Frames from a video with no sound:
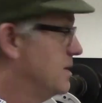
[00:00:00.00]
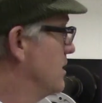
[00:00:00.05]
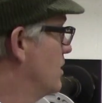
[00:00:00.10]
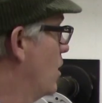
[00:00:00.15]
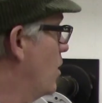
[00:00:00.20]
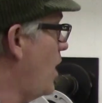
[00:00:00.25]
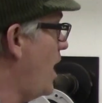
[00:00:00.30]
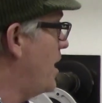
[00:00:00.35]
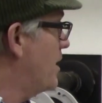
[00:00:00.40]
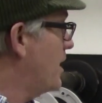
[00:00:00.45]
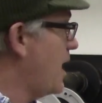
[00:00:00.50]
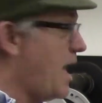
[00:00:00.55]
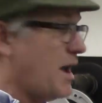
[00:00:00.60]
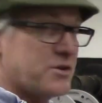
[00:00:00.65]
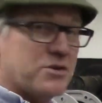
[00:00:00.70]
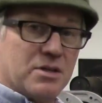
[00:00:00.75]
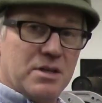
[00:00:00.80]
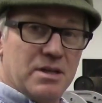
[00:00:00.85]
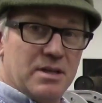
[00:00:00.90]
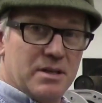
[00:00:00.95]
Oh,
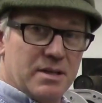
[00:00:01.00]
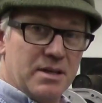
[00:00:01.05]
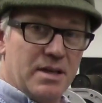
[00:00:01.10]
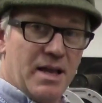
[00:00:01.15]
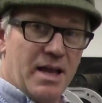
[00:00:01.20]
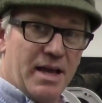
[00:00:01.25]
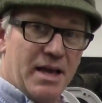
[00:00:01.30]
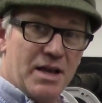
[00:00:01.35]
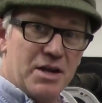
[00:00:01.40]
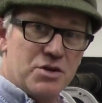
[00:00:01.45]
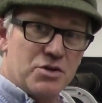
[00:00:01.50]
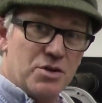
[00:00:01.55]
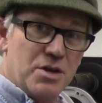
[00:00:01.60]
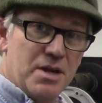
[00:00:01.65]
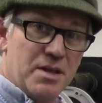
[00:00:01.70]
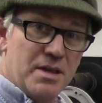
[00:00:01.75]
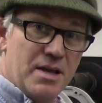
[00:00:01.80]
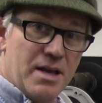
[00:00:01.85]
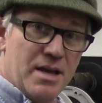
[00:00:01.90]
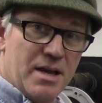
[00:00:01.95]
actually, yeah, I got to show
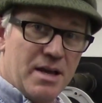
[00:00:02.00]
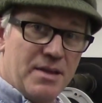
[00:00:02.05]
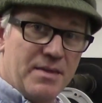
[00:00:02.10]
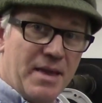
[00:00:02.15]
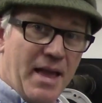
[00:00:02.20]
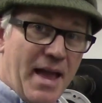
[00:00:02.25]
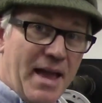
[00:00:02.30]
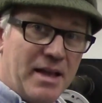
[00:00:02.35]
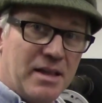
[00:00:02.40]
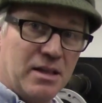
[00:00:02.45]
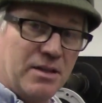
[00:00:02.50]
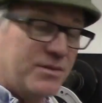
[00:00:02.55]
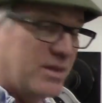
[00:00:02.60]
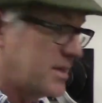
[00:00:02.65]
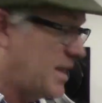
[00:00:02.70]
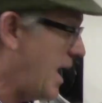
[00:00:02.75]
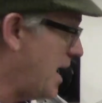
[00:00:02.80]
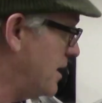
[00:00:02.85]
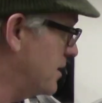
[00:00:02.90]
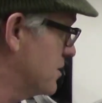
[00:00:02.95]
you the angle of the
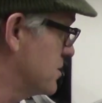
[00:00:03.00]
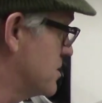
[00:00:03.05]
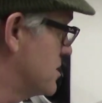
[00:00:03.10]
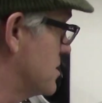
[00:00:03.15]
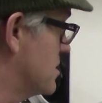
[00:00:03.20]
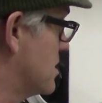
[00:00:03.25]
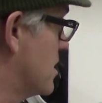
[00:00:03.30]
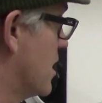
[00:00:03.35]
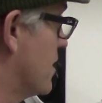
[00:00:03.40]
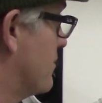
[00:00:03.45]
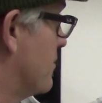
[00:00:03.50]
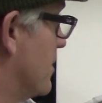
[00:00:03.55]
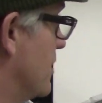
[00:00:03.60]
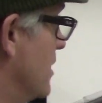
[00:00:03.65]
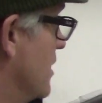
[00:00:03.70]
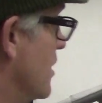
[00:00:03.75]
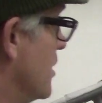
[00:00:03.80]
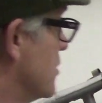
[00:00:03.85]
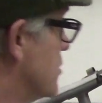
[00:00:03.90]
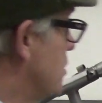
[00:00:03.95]
dangles and stuff.
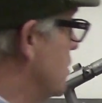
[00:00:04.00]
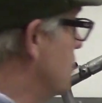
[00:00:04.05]
So